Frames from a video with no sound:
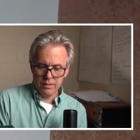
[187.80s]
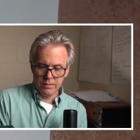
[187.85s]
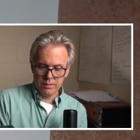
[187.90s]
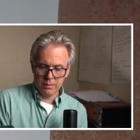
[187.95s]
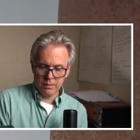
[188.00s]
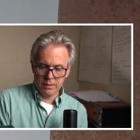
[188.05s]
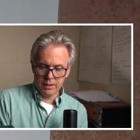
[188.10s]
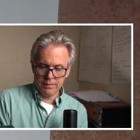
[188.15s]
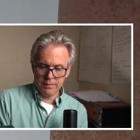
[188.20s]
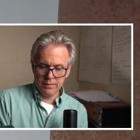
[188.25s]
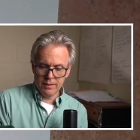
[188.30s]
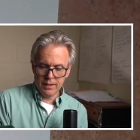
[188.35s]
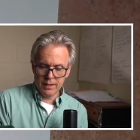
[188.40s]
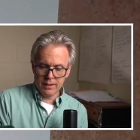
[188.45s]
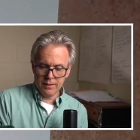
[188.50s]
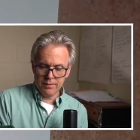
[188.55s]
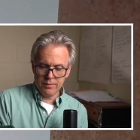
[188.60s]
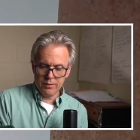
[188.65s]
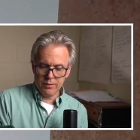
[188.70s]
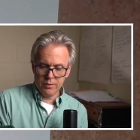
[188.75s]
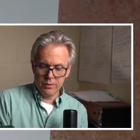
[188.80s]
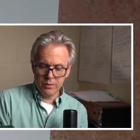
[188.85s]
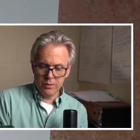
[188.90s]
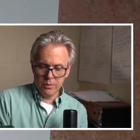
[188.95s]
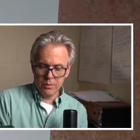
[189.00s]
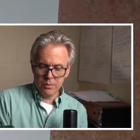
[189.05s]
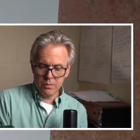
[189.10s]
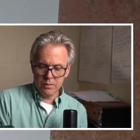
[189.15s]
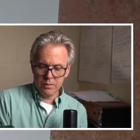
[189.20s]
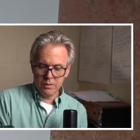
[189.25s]
We'll have
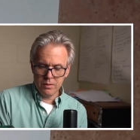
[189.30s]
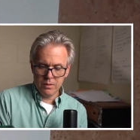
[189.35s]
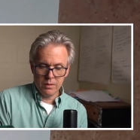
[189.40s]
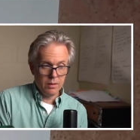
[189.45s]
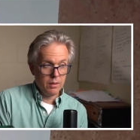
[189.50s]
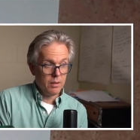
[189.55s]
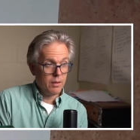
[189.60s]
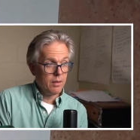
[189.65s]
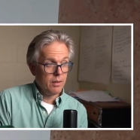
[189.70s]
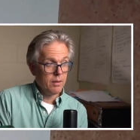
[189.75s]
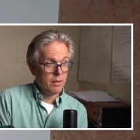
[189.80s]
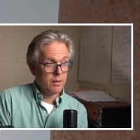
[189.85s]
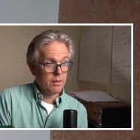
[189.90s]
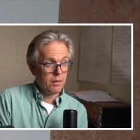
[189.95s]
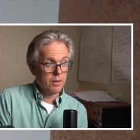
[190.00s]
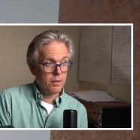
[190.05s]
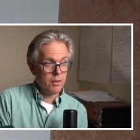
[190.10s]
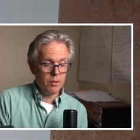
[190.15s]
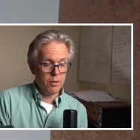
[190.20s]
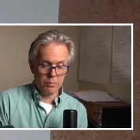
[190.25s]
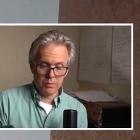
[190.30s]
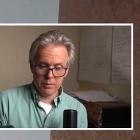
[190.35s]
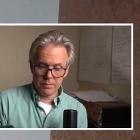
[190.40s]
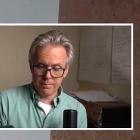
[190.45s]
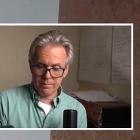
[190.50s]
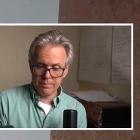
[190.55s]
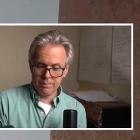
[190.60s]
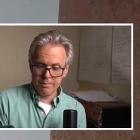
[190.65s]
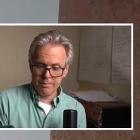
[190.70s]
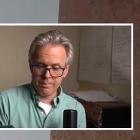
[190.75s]
-2 cubed
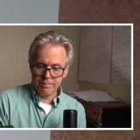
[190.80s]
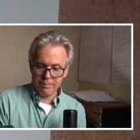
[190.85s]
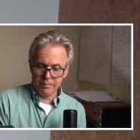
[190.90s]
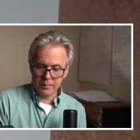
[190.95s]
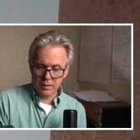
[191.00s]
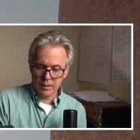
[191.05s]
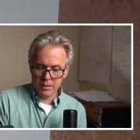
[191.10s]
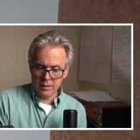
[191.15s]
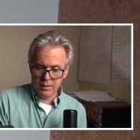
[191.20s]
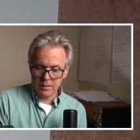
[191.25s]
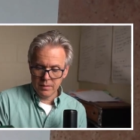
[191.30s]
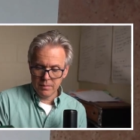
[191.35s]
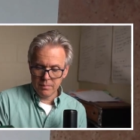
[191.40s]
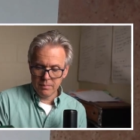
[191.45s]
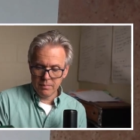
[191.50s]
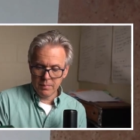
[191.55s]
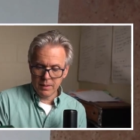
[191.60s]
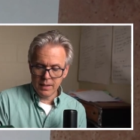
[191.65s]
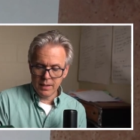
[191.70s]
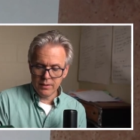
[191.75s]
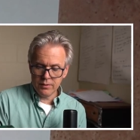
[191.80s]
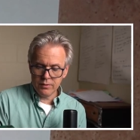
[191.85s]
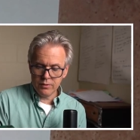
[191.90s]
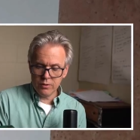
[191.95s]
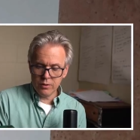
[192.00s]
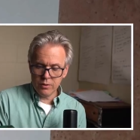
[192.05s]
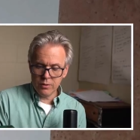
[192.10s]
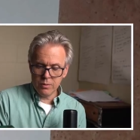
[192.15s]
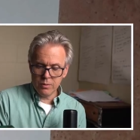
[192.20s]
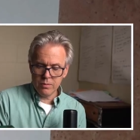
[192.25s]
minus
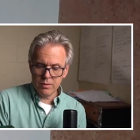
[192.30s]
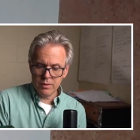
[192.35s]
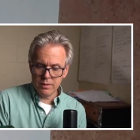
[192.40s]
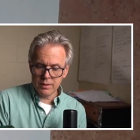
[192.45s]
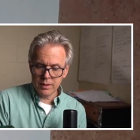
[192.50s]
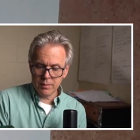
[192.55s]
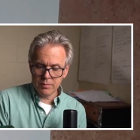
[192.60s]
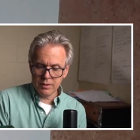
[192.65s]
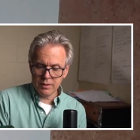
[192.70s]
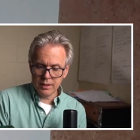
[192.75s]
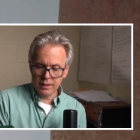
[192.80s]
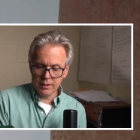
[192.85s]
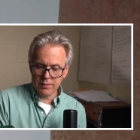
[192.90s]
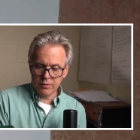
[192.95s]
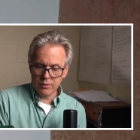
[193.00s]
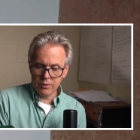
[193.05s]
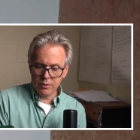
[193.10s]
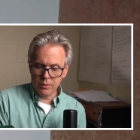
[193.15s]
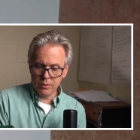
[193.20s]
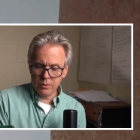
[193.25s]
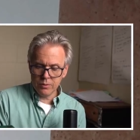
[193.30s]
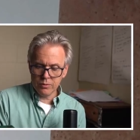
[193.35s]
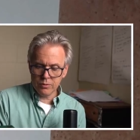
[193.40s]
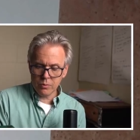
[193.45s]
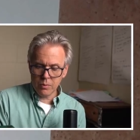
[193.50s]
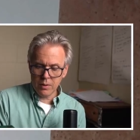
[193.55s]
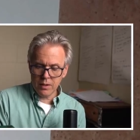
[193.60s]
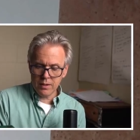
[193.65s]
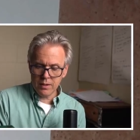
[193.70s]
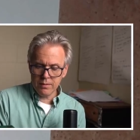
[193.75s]
2 times -2
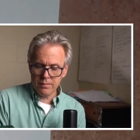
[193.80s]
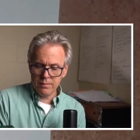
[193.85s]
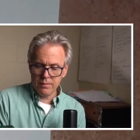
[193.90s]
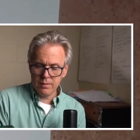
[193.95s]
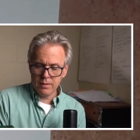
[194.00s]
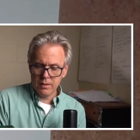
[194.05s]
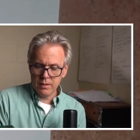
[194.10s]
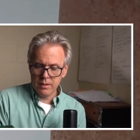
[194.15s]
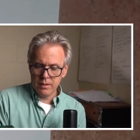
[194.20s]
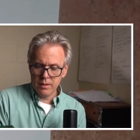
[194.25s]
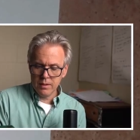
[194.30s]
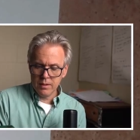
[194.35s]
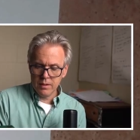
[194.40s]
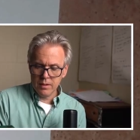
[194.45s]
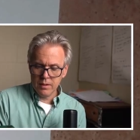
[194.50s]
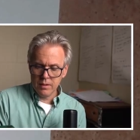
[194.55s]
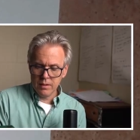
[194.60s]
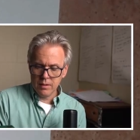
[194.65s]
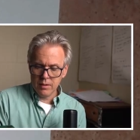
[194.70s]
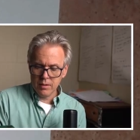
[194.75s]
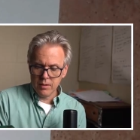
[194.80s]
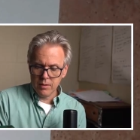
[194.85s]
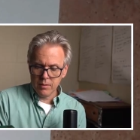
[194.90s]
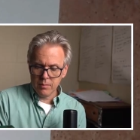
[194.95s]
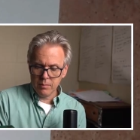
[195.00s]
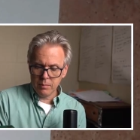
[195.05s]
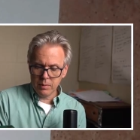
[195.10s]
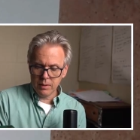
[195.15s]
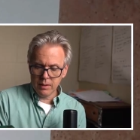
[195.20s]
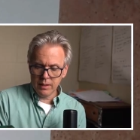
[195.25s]
squared
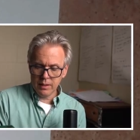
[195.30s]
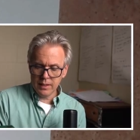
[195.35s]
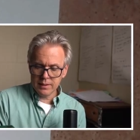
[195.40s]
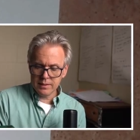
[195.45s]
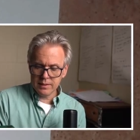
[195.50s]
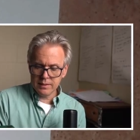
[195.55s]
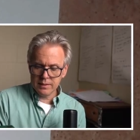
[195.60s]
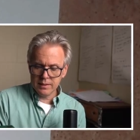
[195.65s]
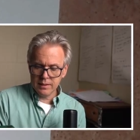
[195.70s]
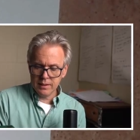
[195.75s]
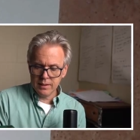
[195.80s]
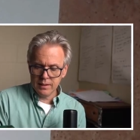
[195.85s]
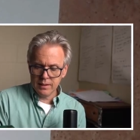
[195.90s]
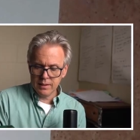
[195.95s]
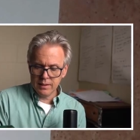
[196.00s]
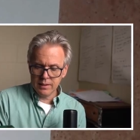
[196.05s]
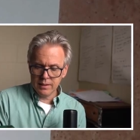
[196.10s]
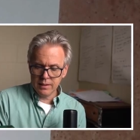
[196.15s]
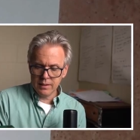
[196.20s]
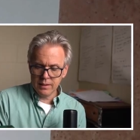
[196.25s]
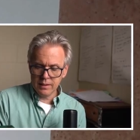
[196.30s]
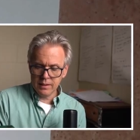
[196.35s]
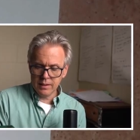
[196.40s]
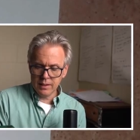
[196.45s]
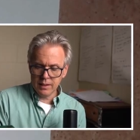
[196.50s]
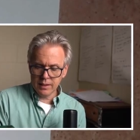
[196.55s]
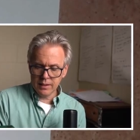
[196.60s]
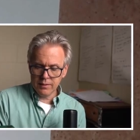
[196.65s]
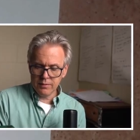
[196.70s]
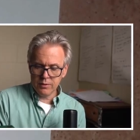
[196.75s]
plus
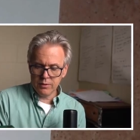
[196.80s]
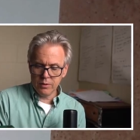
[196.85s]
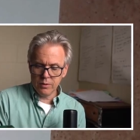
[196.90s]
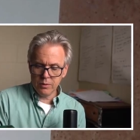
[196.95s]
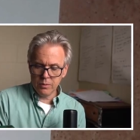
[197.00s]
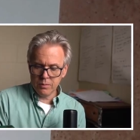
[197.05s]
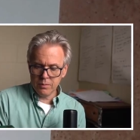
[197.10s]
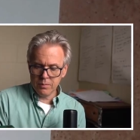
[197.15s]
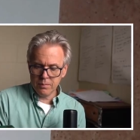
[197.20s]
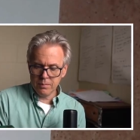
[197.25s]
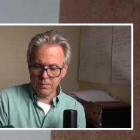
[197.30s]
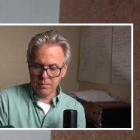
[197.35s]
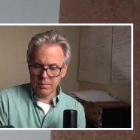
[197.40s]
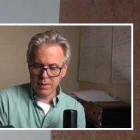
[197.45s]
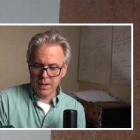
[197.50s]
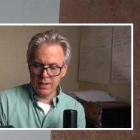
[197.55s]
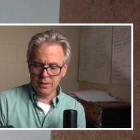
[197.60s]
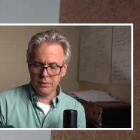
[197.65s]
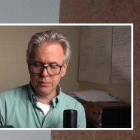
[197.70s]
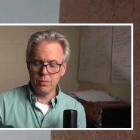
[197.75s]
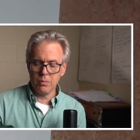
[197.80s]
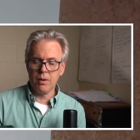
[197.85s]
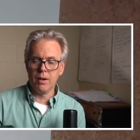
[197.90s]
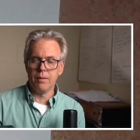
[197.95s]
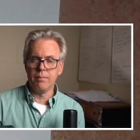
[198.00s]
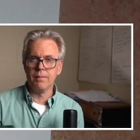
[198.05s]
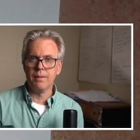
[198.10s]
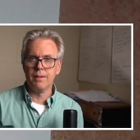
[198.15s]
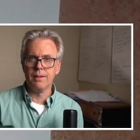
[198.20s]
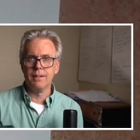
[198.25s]
-2 minus 1.
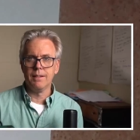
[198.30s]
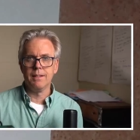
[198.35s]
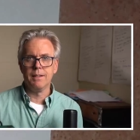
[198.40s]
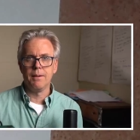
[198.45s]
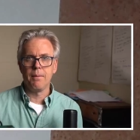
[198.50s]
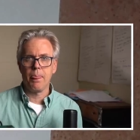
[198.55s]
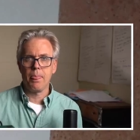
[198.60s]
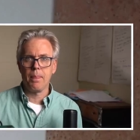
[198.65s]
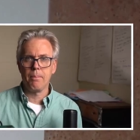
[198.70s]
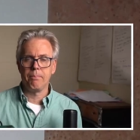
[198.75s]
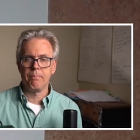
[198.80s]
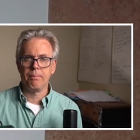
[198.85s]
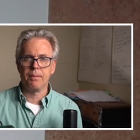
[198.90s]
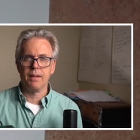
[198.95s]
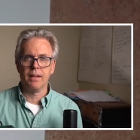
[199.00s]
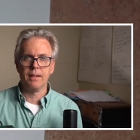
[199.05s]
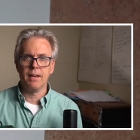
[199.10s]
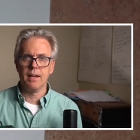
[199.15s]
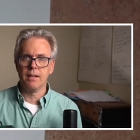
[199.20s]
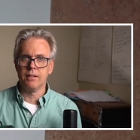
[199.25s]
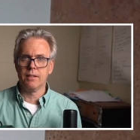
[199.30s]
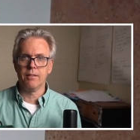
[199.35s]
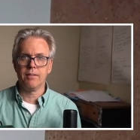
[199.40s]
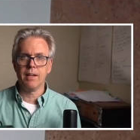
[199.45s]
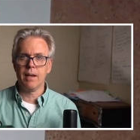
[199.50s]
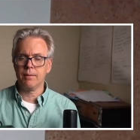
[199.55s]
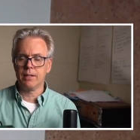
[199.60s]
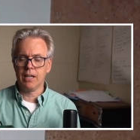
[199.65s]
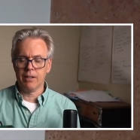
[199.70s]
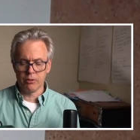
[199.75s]
Again, you've
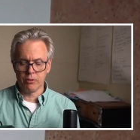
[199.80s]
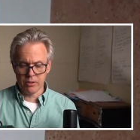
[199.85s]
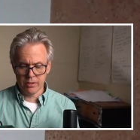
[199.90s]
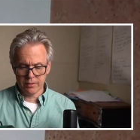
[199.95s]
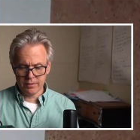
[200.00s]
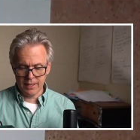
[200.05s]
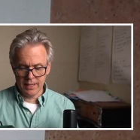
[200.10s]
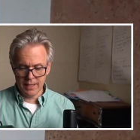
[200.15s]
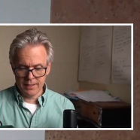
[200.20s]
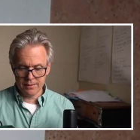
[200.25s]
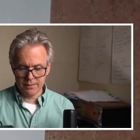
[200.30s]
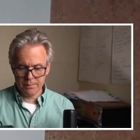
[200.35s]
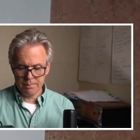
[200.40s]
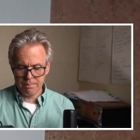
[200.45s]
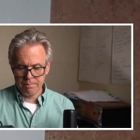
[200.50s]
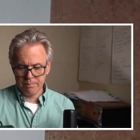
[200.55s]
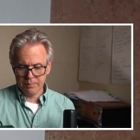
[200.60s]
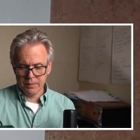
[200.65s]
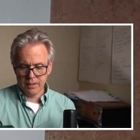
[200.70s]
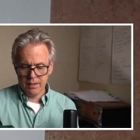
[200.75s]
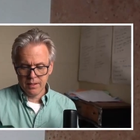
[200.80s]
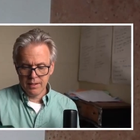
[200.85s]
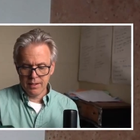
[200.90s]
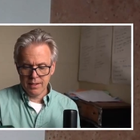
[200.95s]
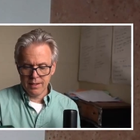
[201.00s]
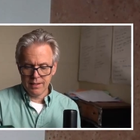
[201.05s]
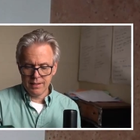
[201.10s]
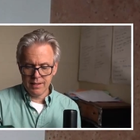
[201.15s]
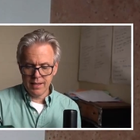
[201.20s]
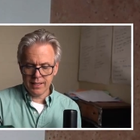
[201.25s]
got to be careful with the signs.
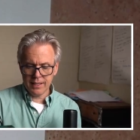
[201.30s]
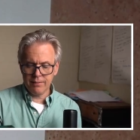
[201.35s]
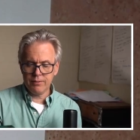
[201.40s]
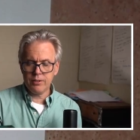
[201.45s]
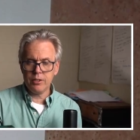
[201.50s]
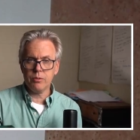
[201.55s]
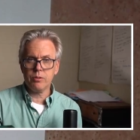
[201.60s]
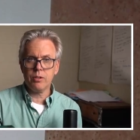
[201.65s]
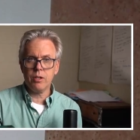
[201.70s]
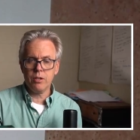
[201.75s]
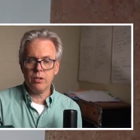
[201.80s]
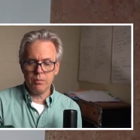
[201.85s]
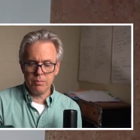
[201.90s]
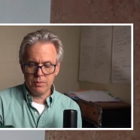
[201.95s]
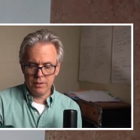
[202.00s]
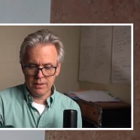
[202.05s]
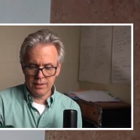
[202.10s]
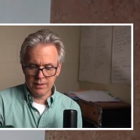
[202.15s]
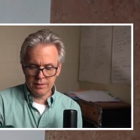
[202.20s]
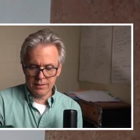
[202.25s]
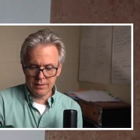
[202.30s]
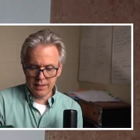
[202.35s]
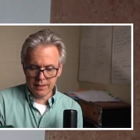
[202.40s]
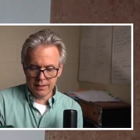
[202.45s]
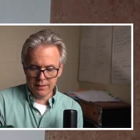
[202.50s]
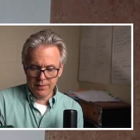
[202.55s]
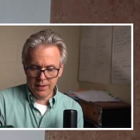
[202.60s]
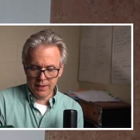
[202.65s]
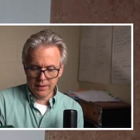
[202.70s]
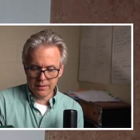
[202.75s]
-2 cubed is
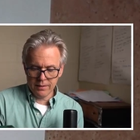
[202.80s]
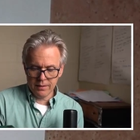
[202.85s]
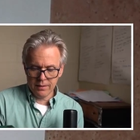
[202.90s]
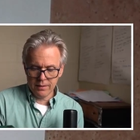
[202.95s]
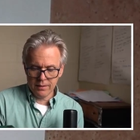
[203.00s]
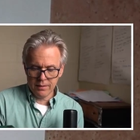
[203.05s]
-8.